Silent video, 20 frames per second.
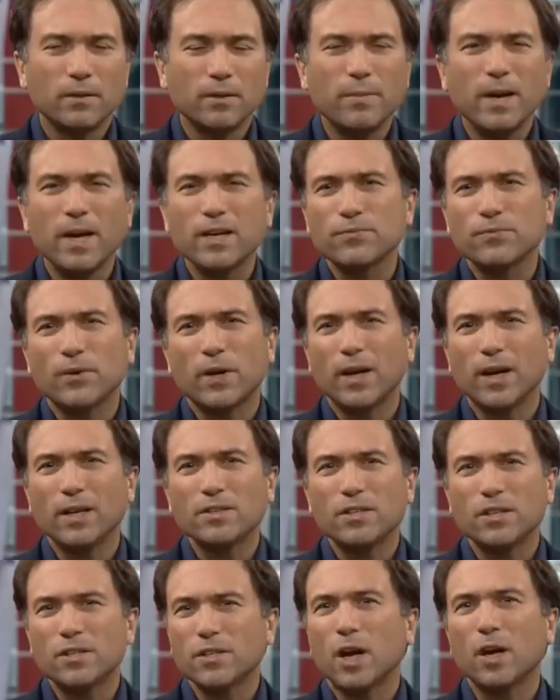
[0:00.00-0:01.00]
The mayor's
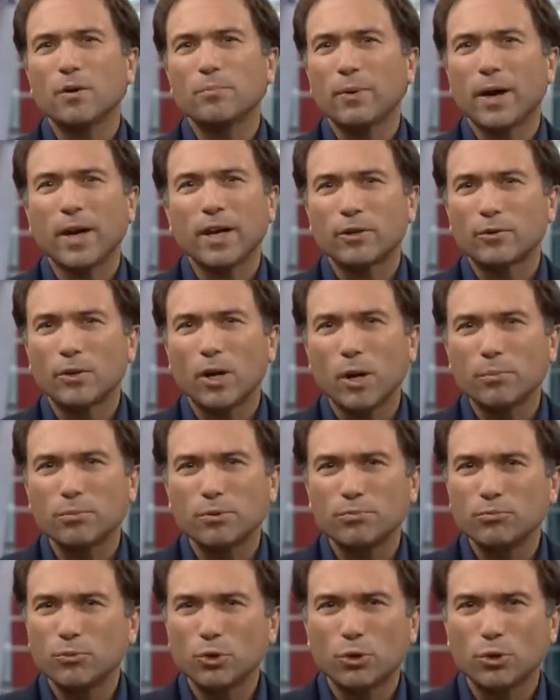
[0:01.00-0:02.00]
finances aren't
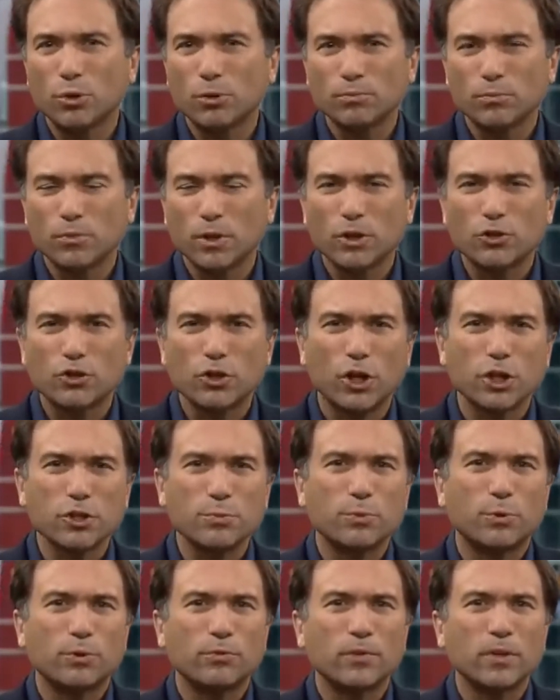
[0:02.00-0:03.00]
bankrupt, nor are
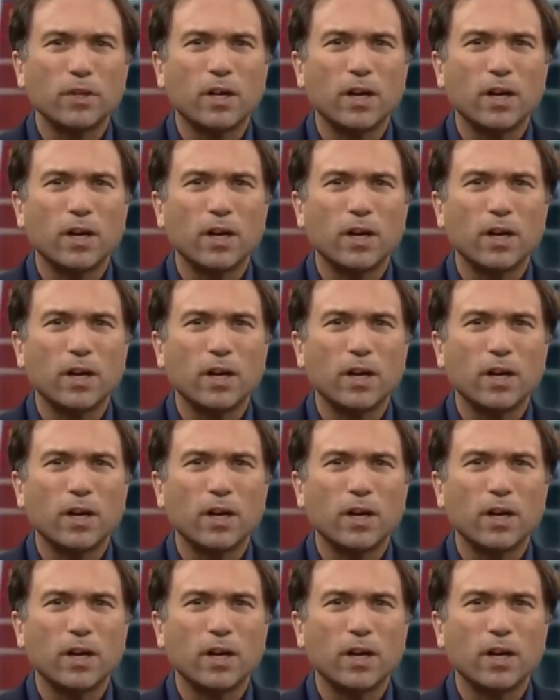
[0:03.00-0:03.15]
Transport for